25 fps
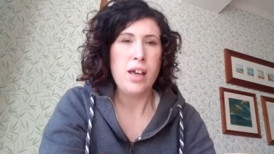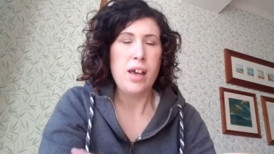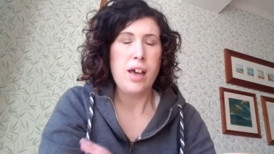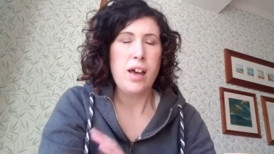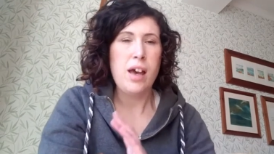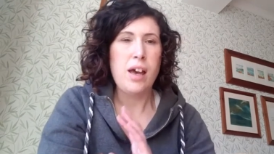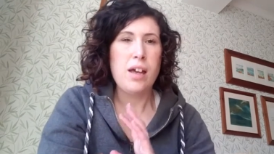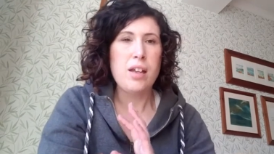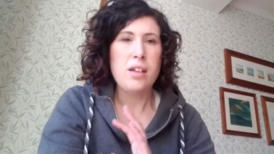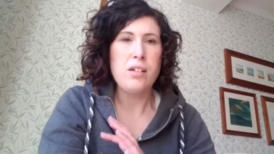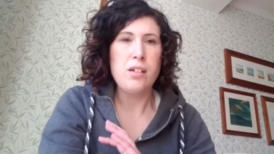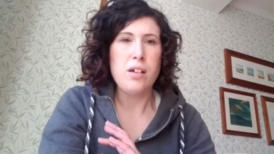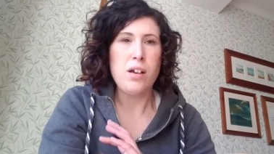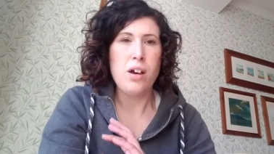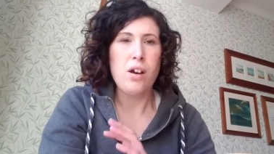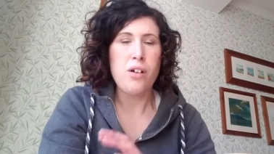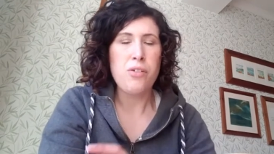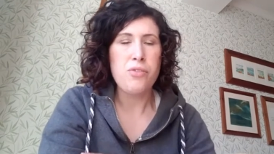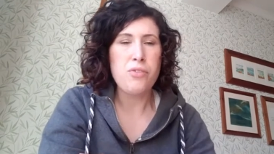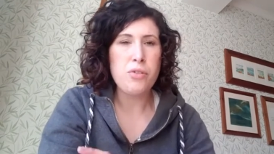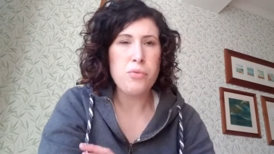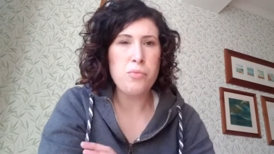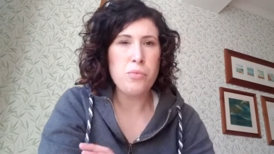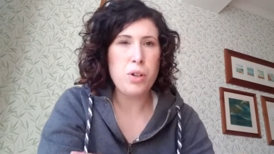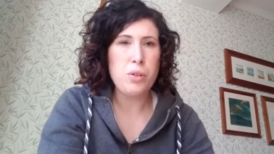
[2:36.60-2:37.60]
And
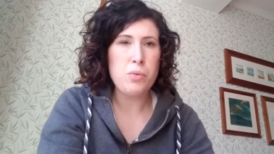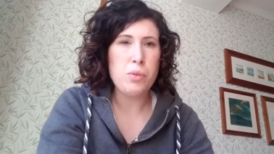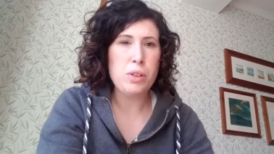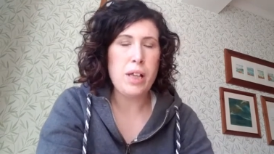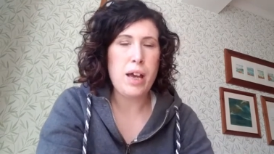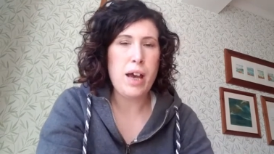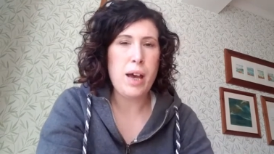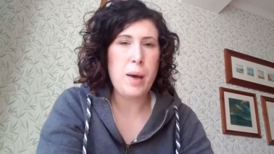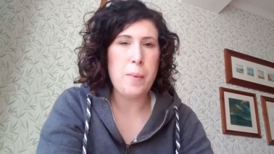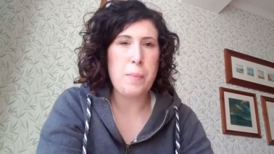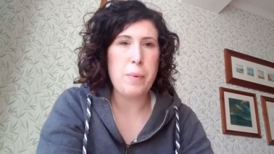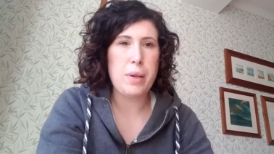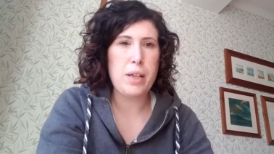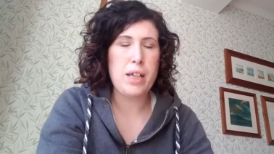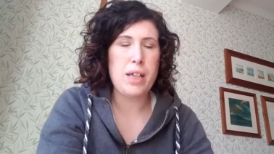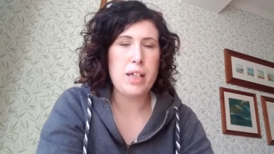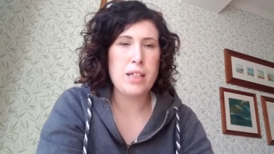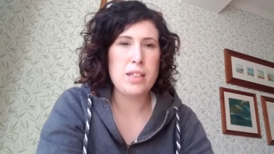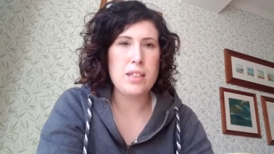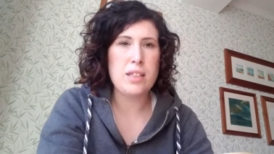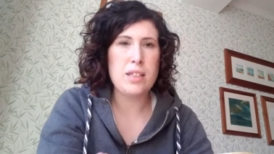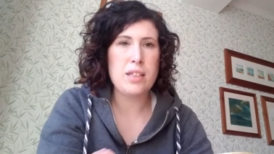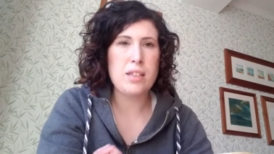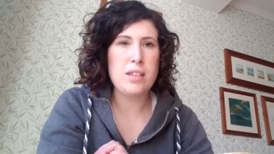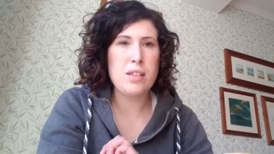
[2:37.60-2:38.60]
often what will happen
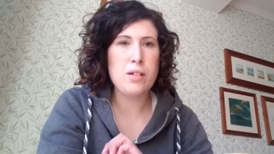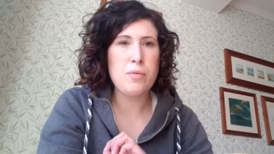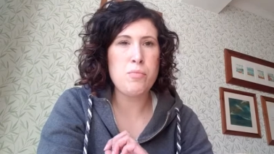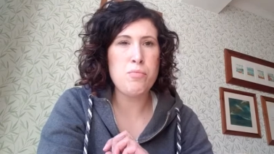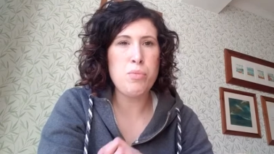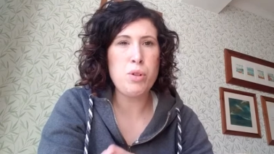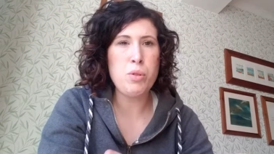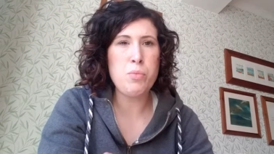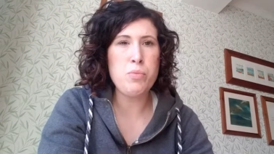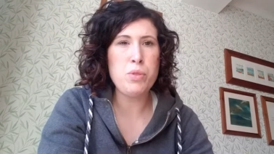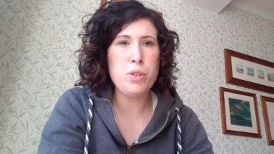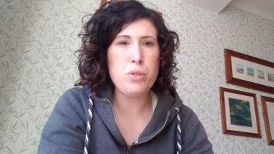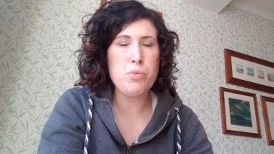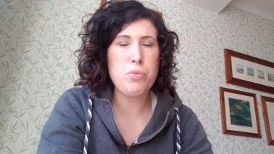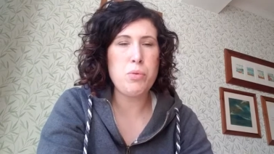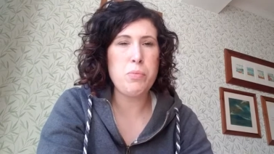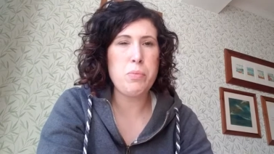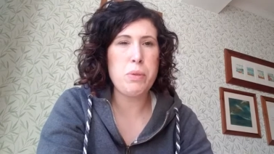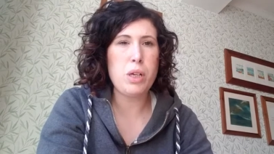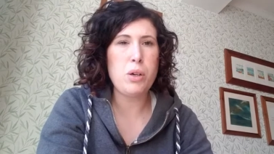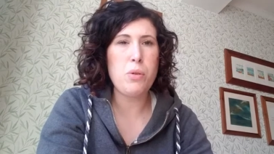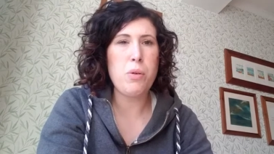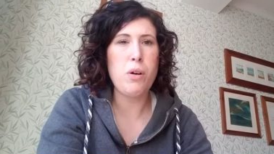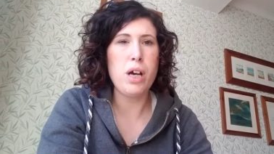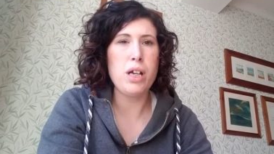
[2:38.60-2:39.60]
is the mums will
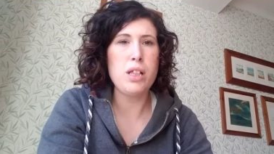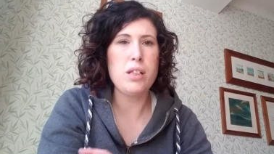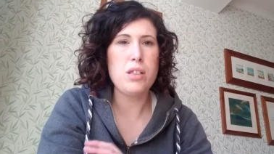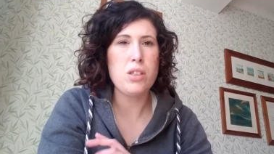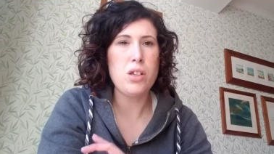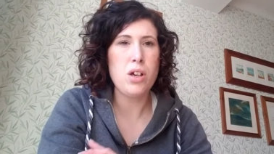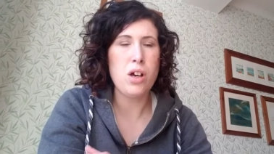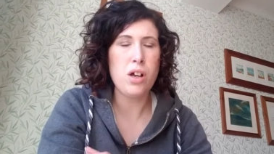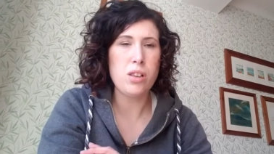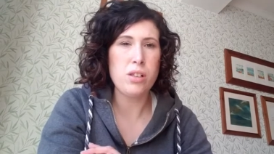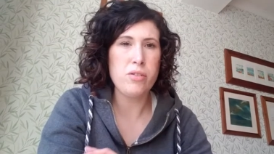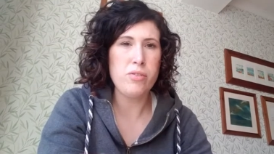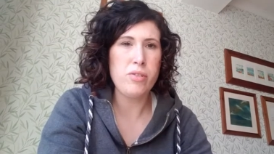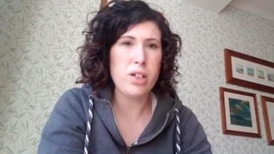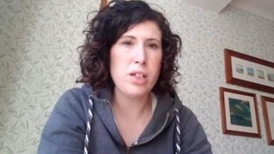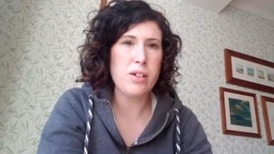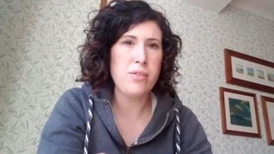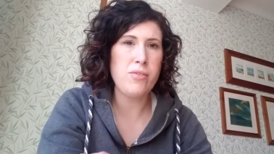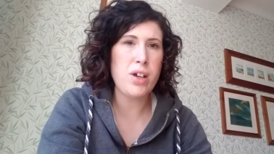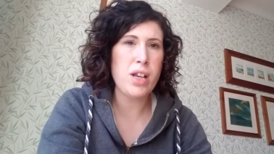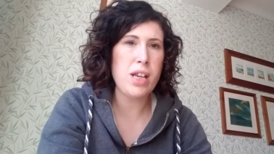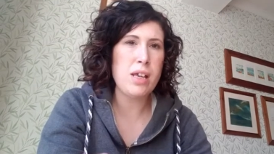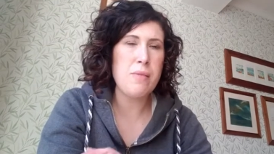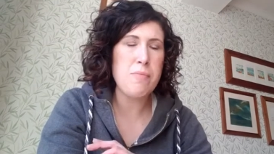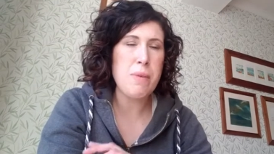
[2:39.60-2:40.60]
be quite tolerant
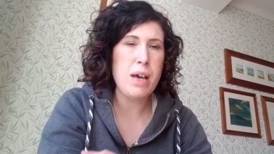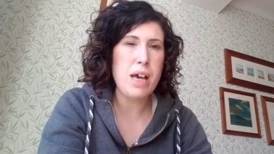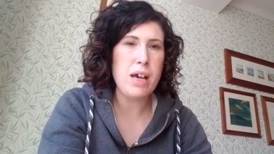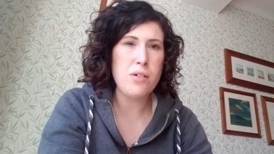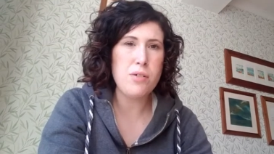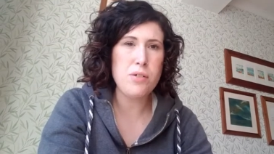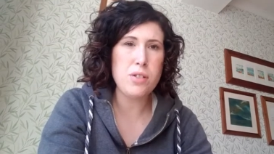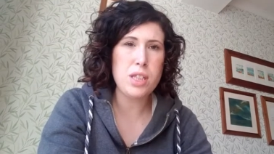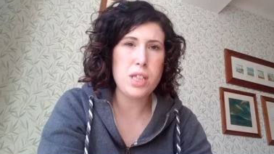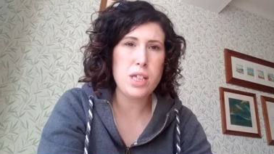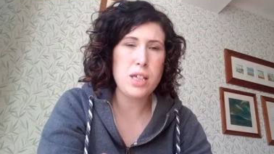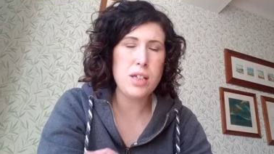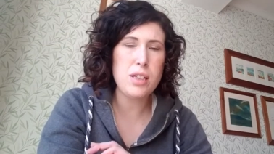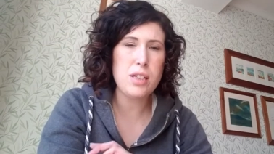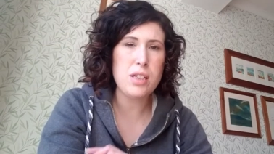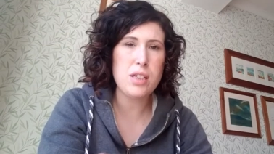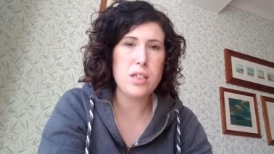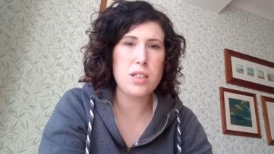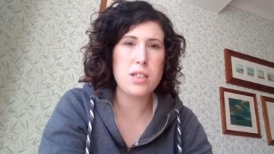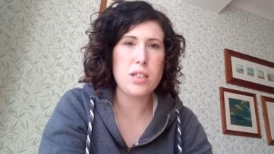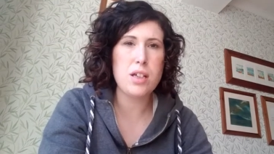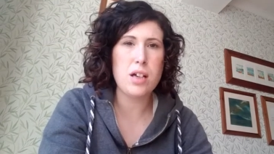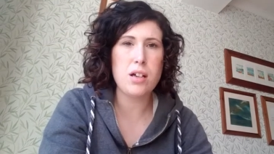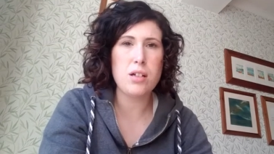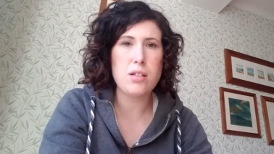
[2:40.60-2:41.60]
of any mouthing
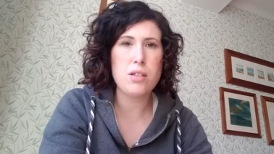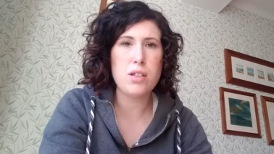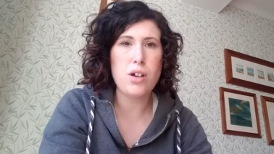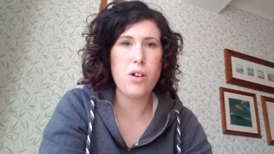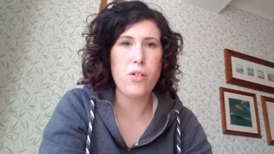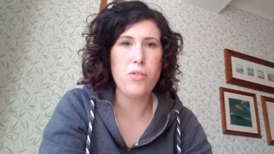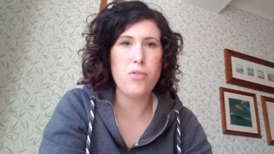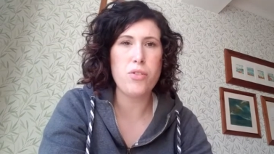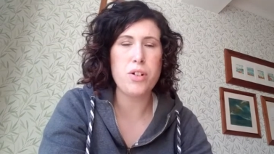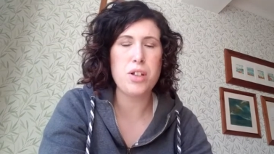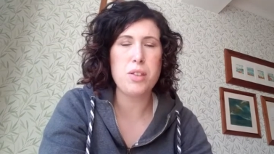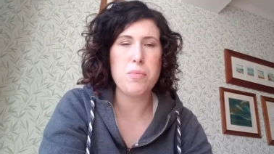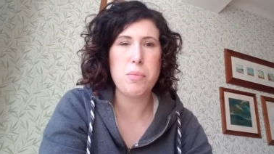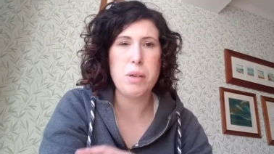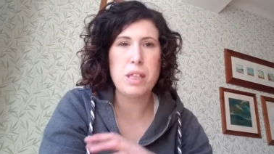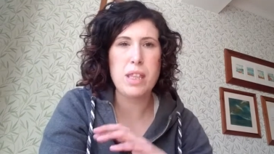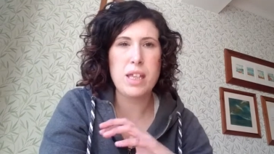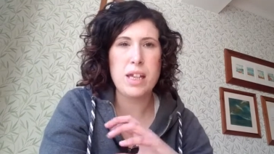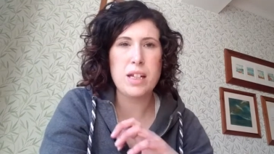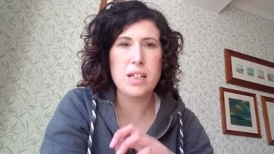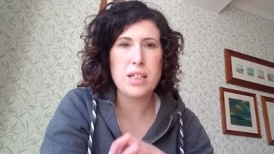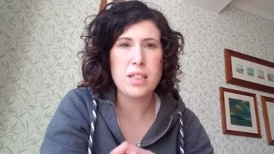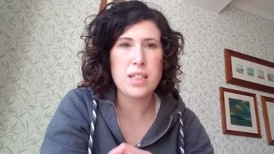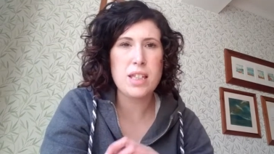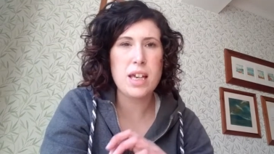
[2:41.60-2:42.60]
to start off with, but
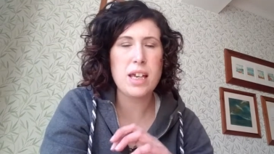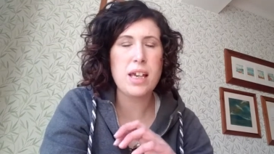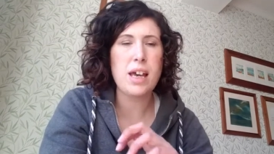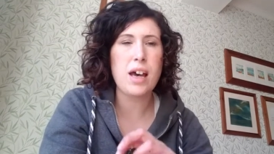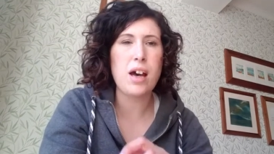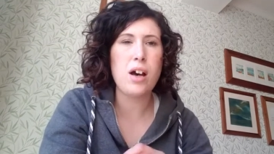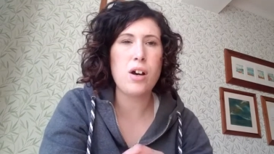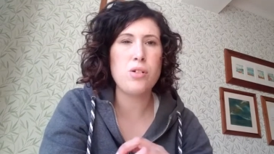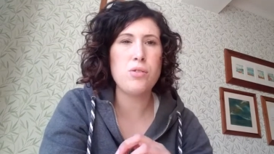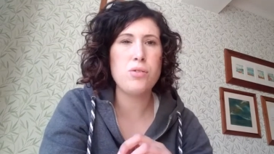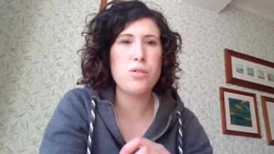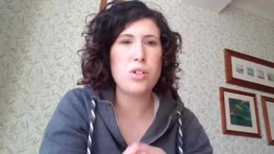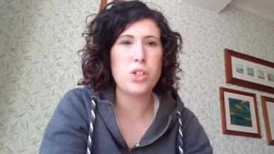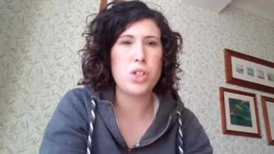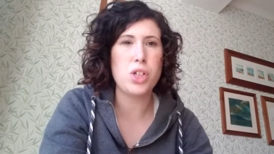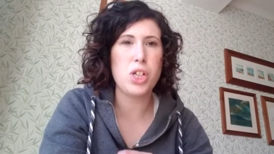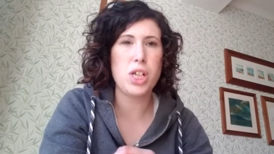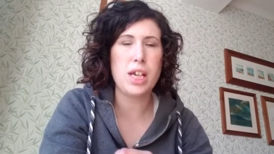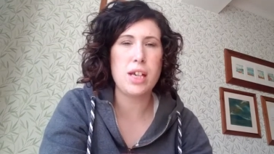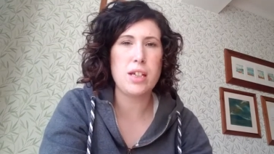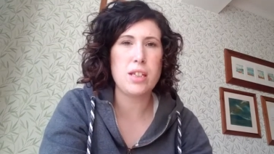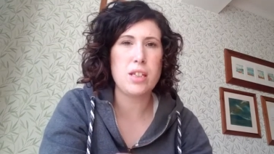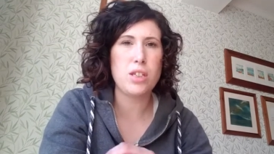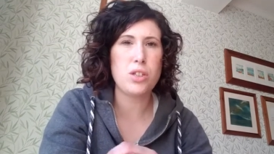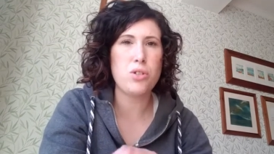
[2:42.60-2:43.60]
then as they get older,
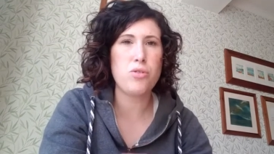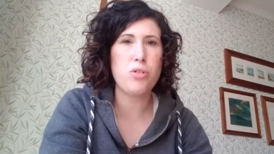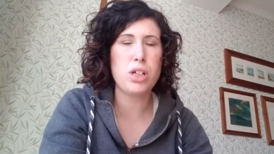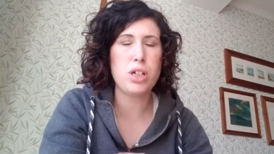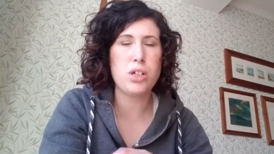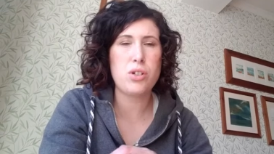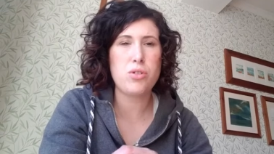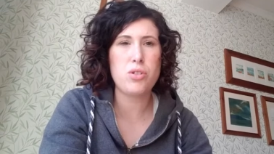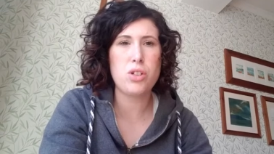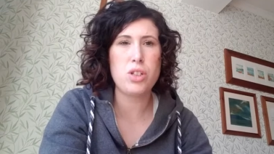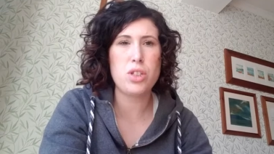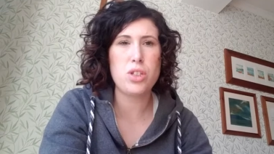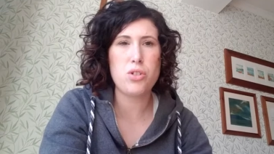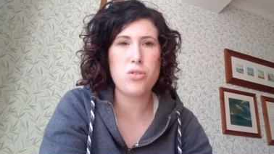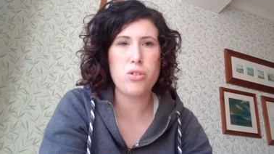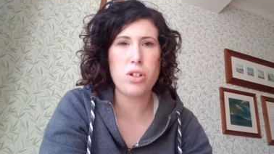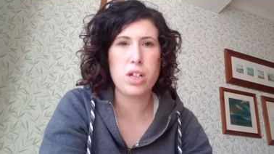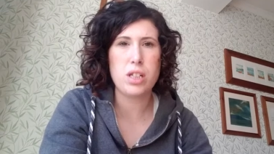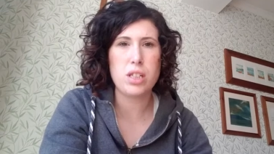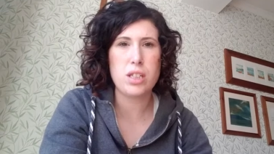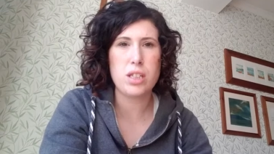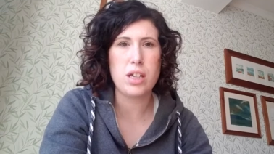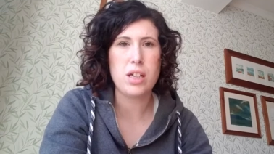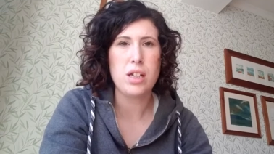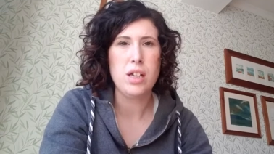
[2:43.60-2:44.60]
she gets stricter and
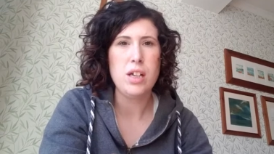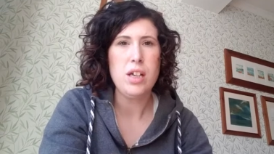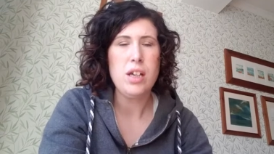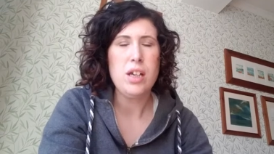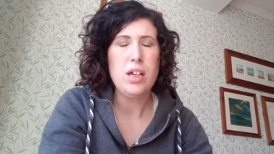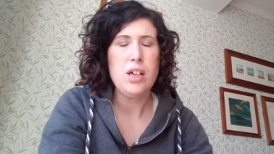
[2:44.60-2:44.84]
stricter.